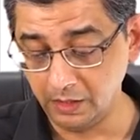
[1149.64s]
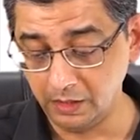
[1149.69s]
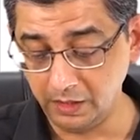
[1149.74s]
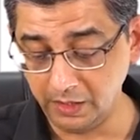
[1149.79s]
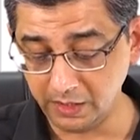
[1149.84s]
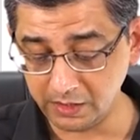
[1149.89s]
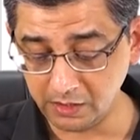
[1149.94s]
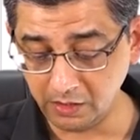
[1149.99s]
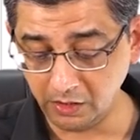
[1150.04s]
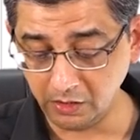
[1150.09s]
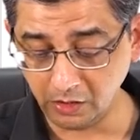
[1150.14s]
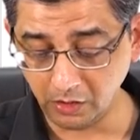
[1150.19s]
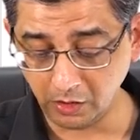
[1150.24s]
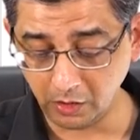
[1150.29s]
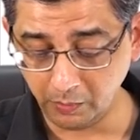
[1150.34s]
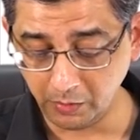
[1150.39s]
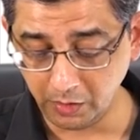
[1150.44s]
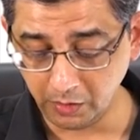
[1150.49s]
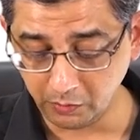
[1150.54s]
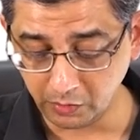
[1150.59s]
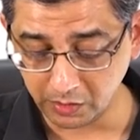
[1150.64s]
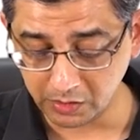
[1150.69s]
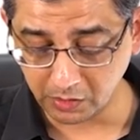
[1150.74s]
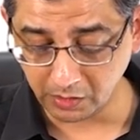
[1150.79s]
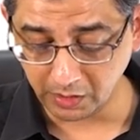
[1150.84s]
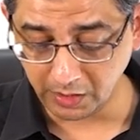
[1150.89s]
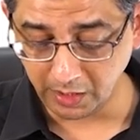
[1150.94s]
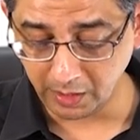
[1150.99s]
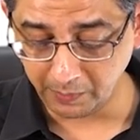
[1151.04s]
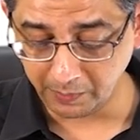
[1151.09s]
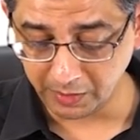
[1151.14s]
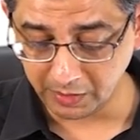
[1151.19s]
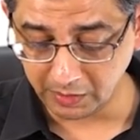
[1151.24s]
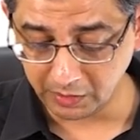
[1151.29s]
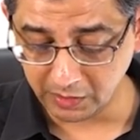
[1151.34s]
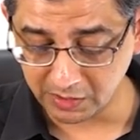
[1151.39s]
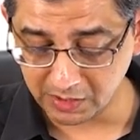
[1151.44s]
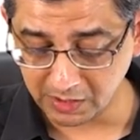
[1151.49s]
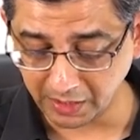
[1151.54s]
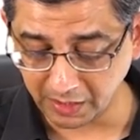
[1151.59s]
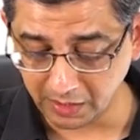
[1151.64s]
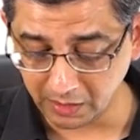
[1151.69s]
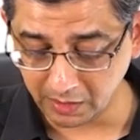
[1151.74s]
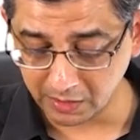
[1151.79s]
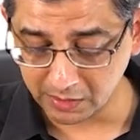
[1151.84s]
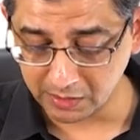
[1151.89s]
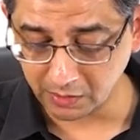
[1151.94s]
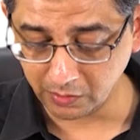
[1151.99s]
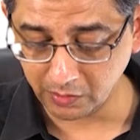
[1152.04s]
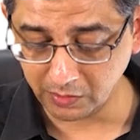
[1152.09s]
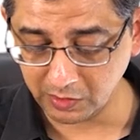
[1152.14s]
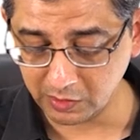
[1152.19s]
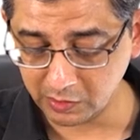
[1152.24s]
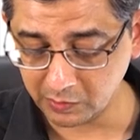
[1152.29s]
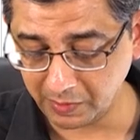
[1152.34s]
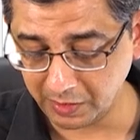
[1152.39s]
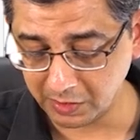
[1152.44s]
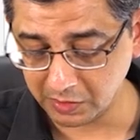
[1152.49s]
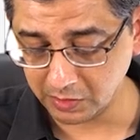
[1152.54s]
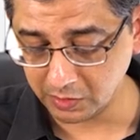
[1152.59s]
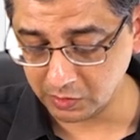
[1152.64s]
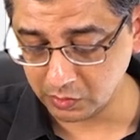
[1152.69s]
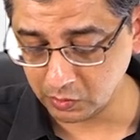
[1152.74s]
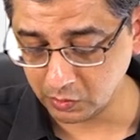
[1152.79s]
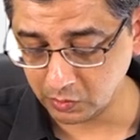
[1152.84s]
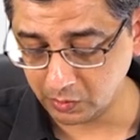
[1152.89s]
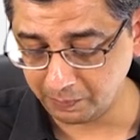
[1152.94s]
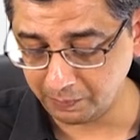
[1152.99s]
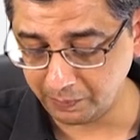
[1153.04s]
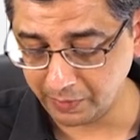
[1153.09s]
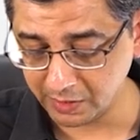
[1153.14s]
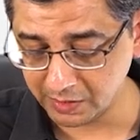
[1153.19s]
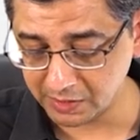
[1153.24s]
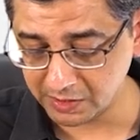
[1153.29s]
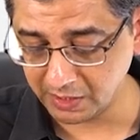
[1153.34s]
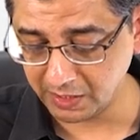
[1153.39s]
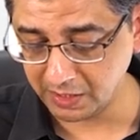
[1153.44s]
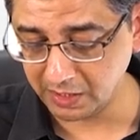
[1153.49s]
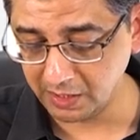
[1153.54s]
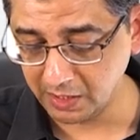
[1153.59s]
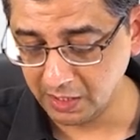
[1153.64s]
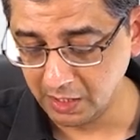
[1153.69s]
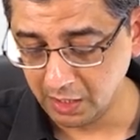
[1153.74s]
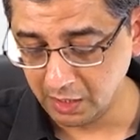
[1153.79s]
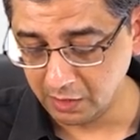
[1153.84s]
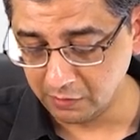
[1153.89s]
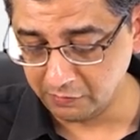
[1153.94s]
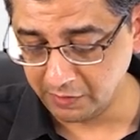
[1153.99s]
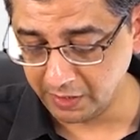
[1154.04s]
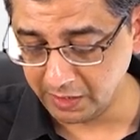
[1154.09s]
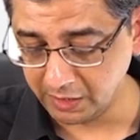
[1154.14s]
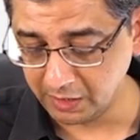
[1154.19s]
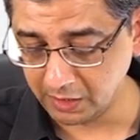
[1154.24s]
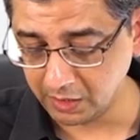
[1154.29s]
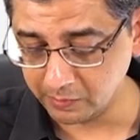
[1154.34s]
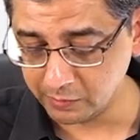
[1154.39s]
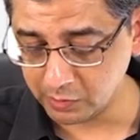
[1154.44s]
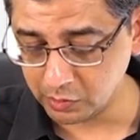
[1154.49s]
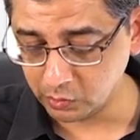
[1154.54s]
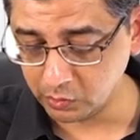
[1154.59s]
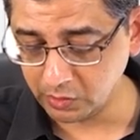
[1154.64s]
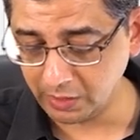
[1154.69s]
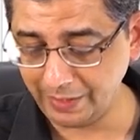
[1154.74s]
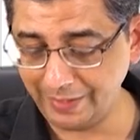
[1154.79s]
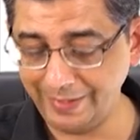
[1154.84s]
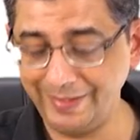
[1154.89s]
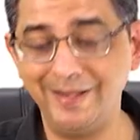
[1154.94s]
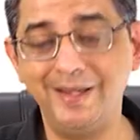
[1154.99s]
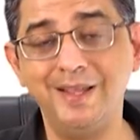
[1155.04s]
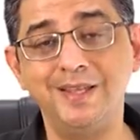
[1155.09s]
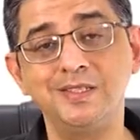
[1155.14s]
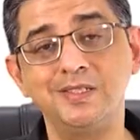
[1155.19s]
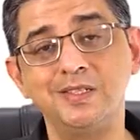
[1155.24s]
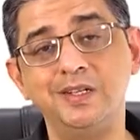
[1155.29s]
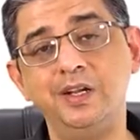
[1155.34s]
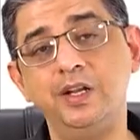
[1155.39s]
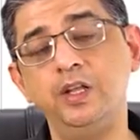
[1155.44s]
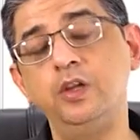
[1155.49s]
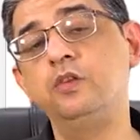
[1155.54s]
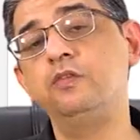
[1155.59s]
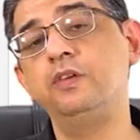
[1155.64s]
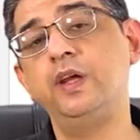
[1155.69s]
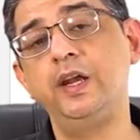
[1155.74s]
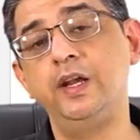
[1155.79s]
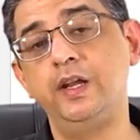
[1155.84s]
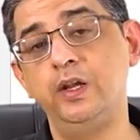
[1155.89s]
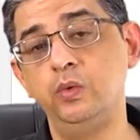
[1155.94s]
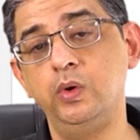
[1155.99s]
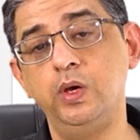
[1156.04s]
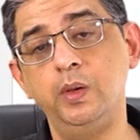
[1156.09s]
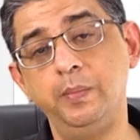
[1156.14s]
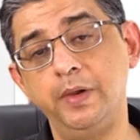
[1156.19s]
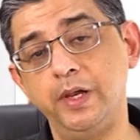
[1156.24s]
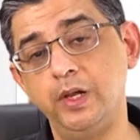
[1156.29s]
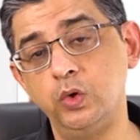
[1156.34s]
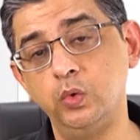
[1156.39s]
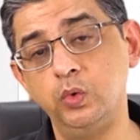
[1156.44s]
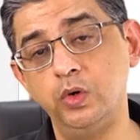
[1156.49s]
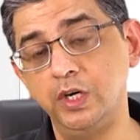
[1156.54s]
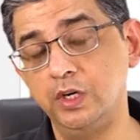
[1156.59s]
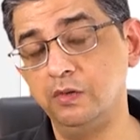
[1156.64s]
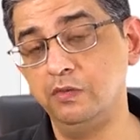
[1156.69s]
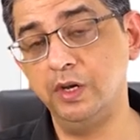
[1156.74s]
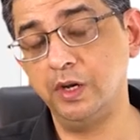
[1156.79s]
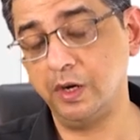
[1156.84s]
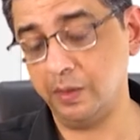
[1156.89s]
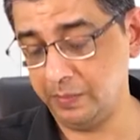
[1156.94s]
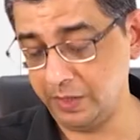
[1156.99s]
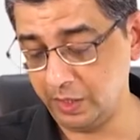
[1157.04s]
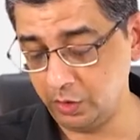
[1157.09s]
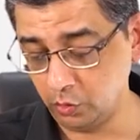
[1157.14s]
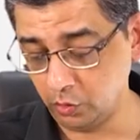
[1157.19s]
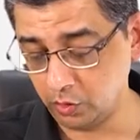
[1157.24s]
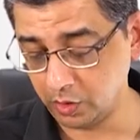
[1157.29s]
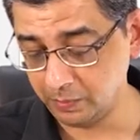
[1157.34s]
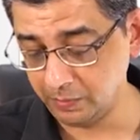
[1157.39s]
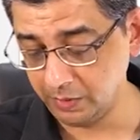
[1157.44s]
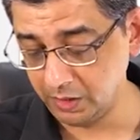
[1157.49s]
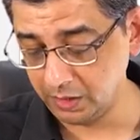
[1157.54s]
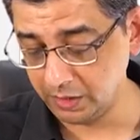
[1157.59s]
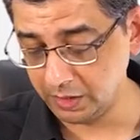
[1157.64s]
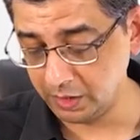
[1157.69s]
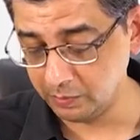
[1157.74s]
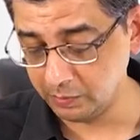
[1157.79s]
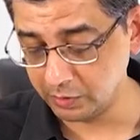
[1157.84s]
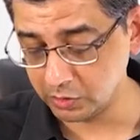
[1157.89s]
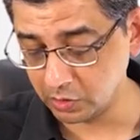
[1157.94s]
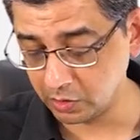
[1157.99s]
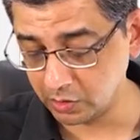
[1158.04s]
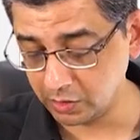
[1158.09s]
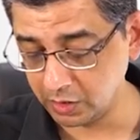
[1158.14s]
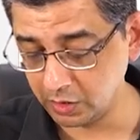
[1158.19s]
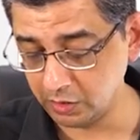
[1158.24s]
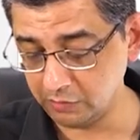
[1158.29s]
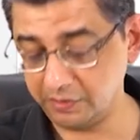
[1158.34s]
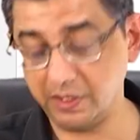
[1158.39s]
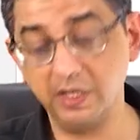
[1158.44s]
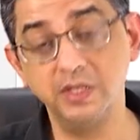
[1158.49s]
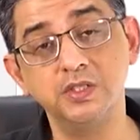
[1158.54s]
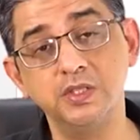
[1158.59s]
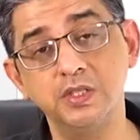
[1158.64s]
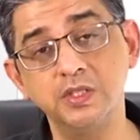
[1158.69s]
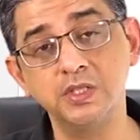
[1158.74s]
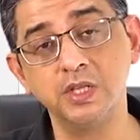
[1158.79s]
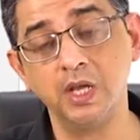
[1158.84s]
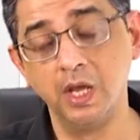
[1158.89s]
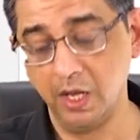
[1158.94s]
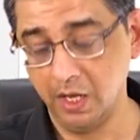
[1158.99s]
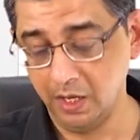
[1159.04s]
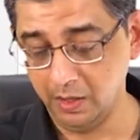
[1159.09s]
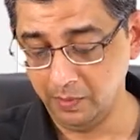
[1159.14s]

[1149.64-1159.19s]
Let's now talk about what's going to happen in the second heart sound of these patients. So per se, when it comes to the intensity of A2 and P2, it will remain normal in majority of cases.